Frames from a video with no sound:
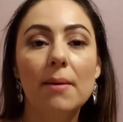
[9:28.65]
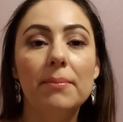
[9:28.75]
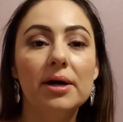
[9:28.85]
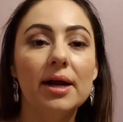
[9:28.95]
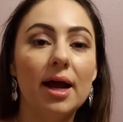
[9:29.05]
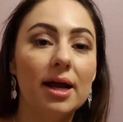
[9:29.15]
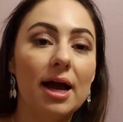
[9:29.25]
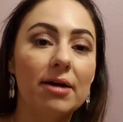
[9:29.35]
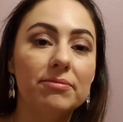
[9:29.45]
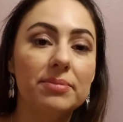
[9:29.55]
but I
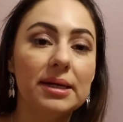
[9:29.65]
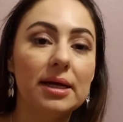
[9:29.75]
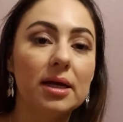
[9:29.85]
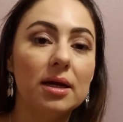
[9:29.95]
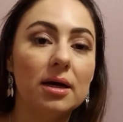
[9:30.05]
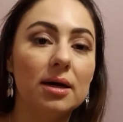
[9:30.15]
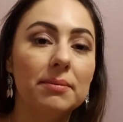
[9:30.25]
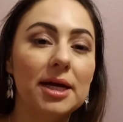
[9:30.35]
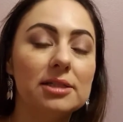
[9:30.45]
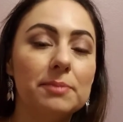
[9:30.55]
have been
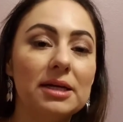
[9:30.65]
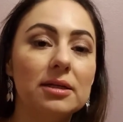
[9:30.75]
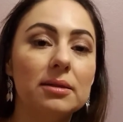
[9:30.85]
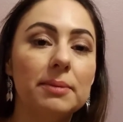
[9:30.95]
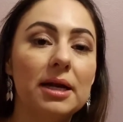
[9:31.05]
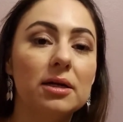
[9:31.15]
expanding the pan